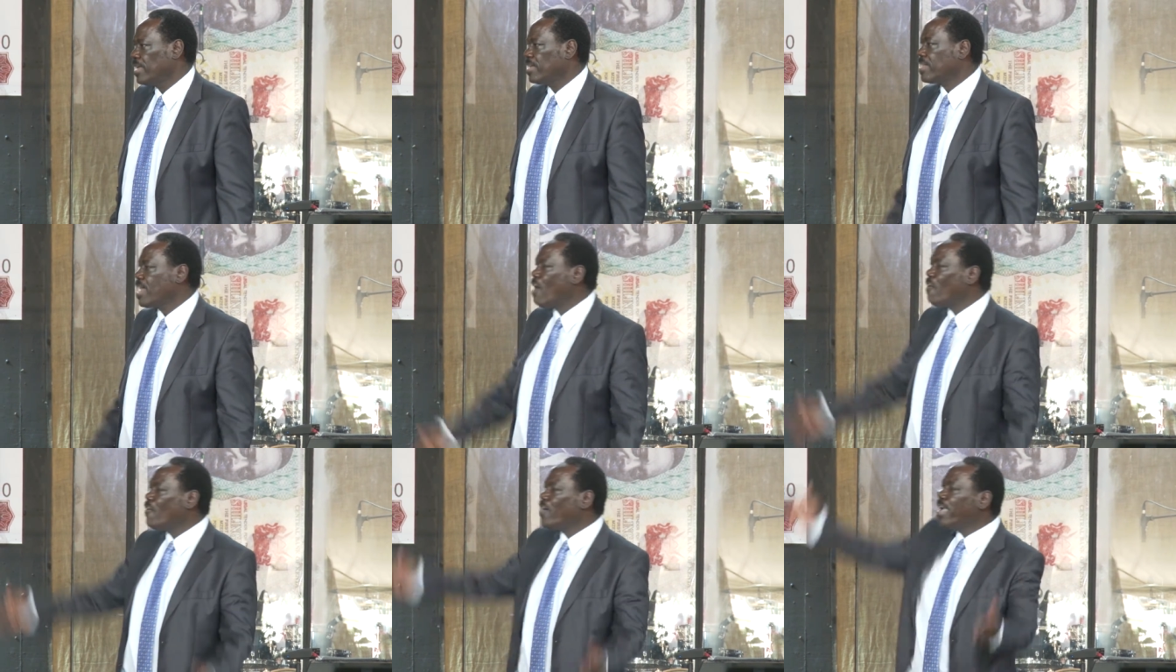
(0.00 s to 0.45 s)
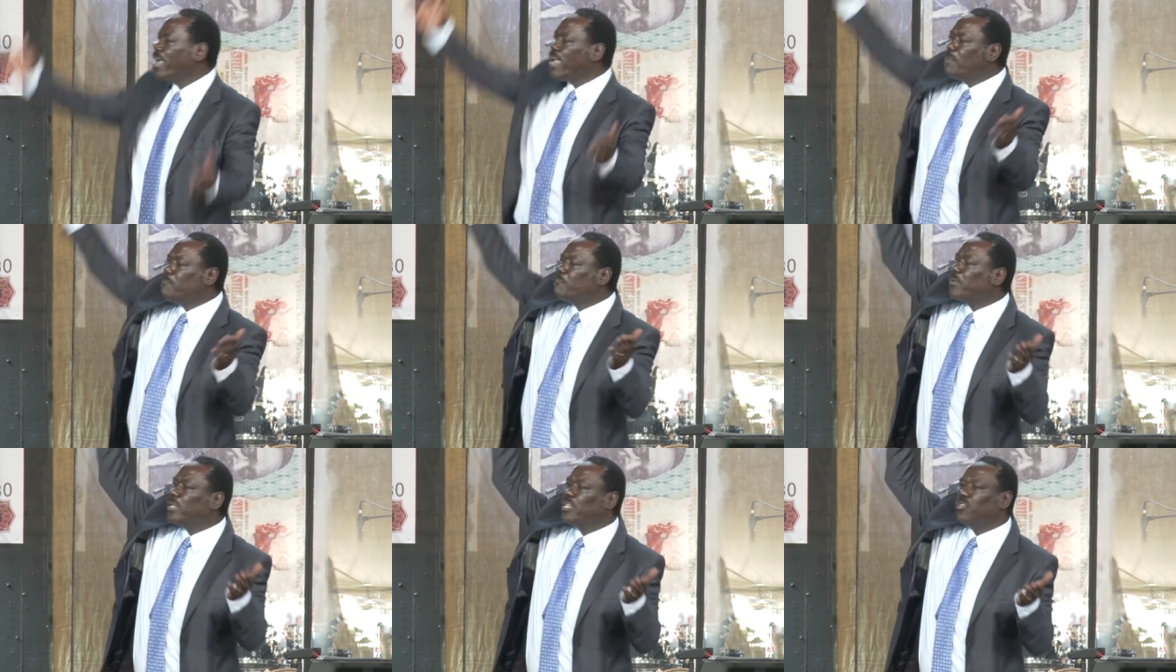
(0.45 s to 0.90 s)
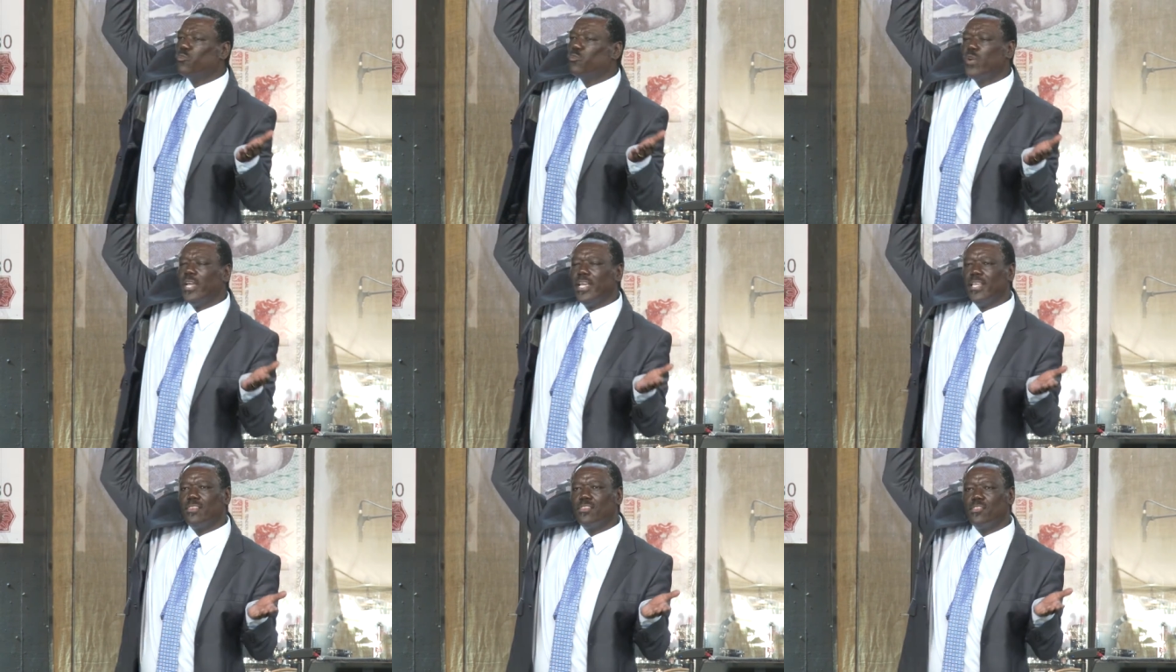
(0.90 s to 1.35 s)
Now, in
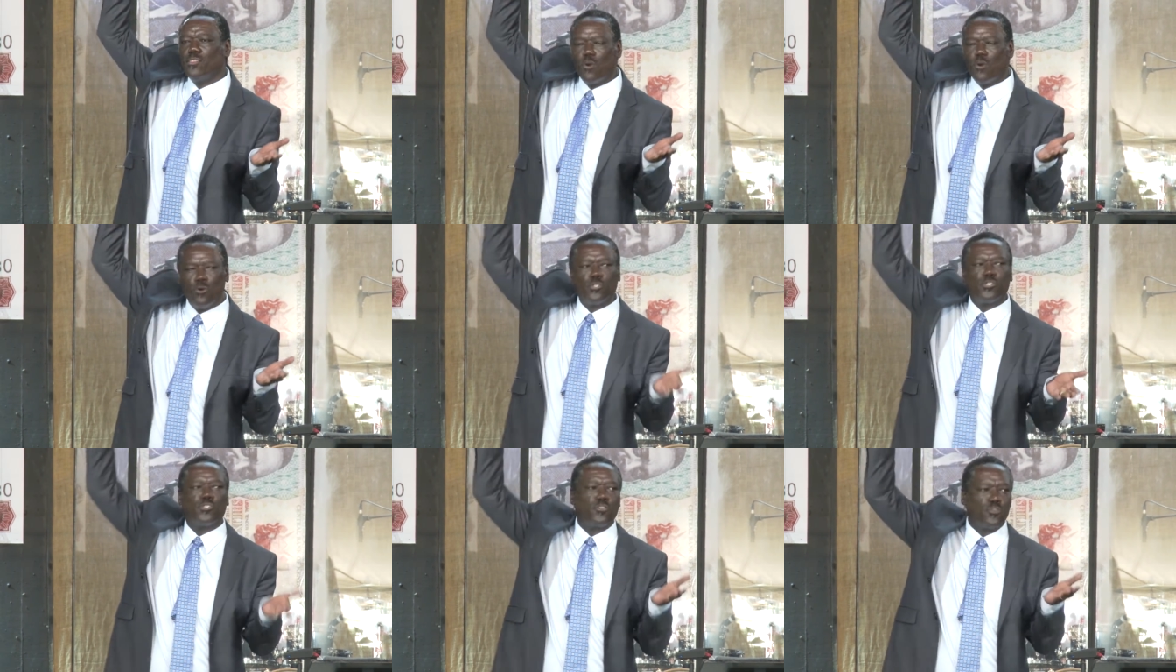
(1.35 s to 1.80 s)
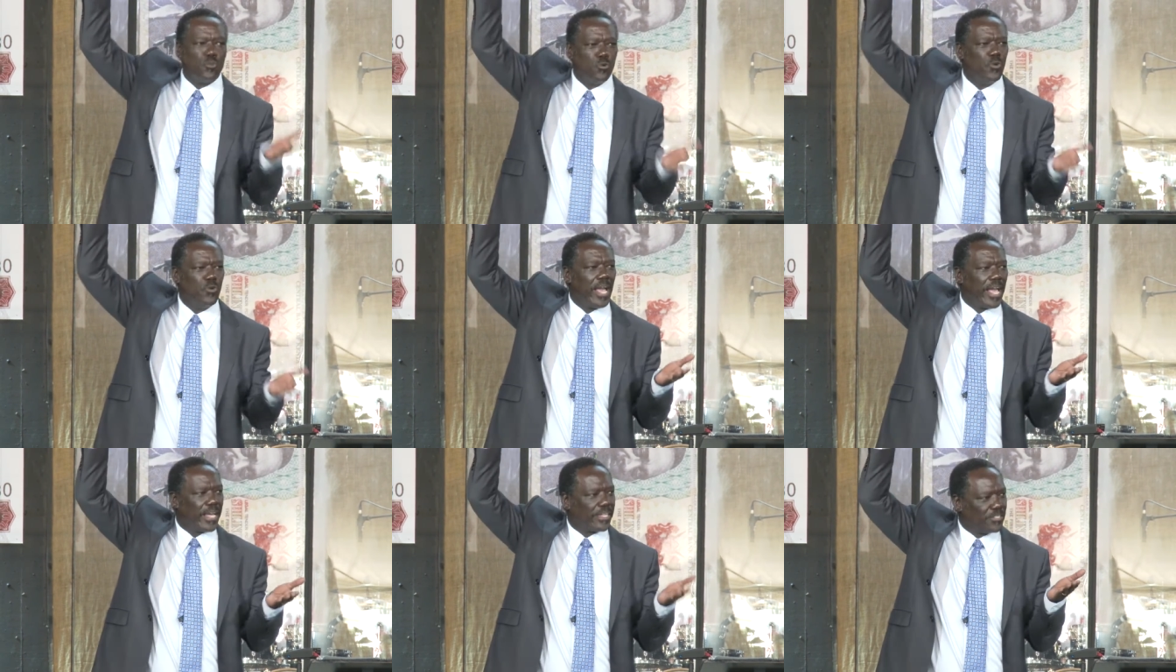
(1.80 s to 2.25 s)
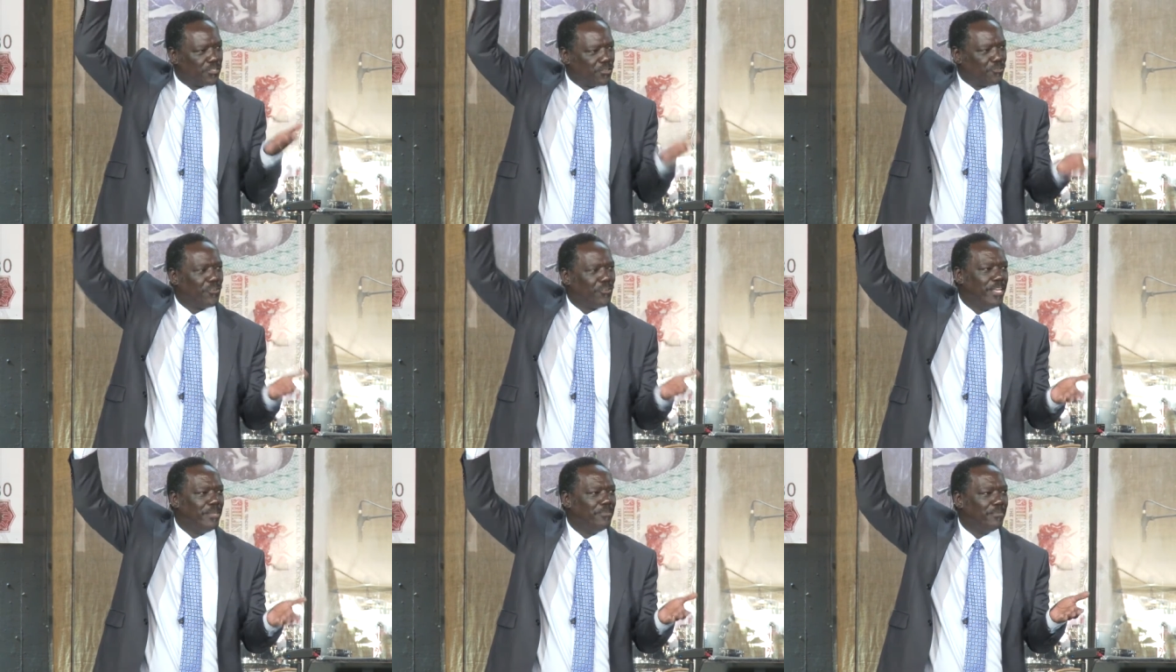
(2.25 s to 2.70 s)
between those 2
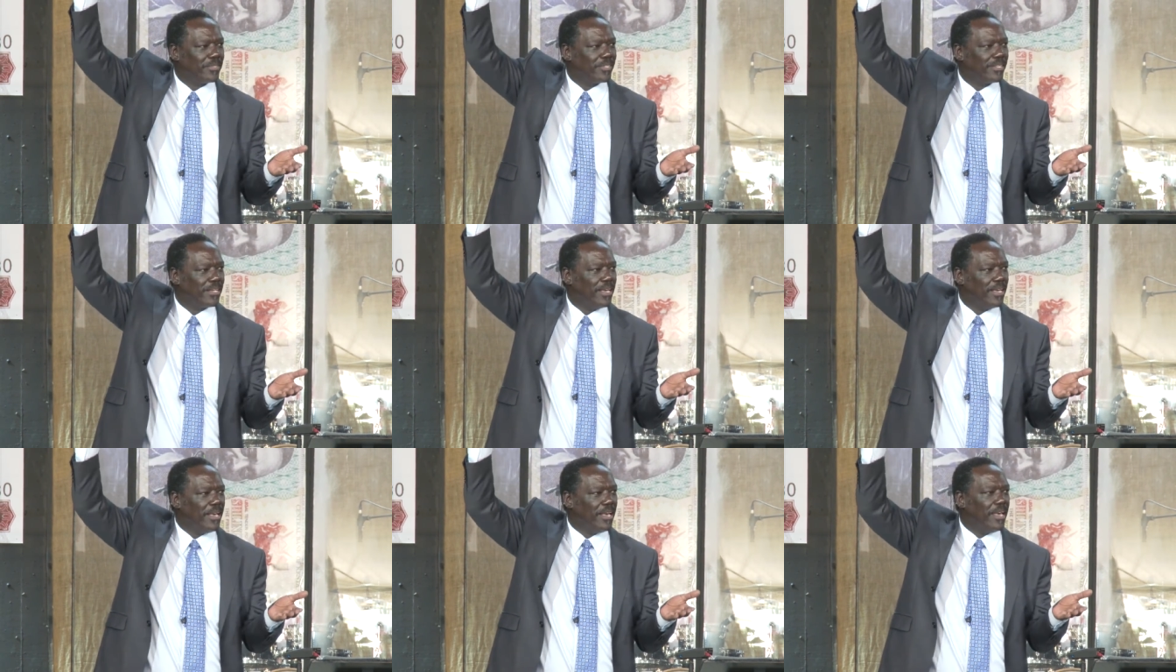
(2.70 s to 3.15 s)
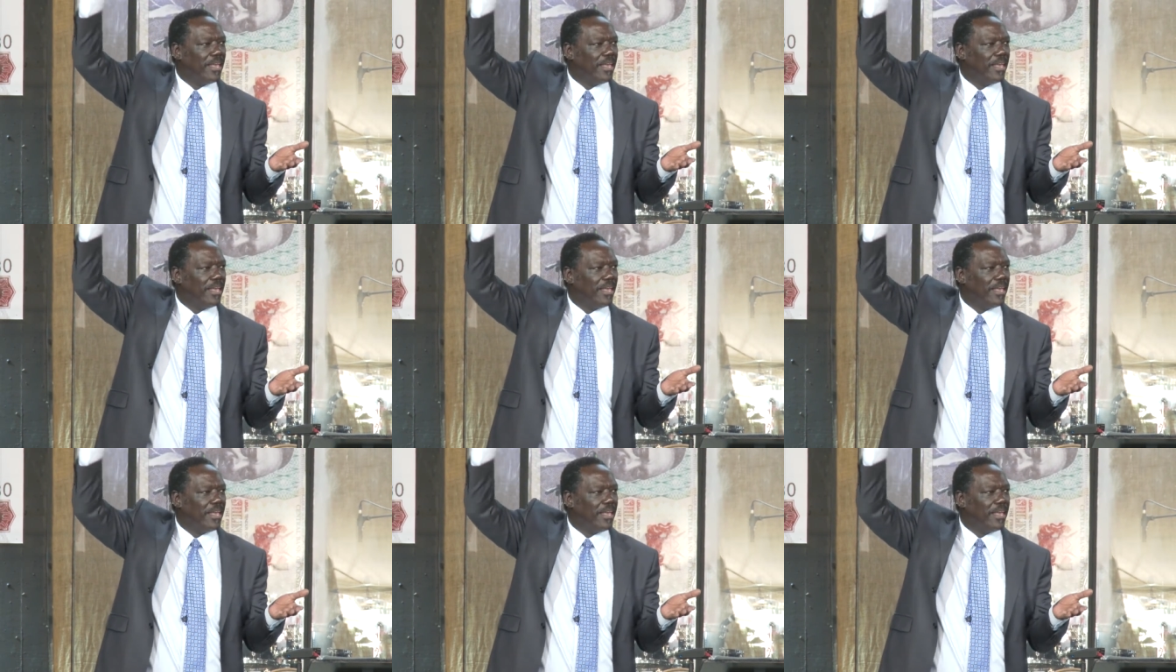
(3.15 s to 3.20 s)
extremes,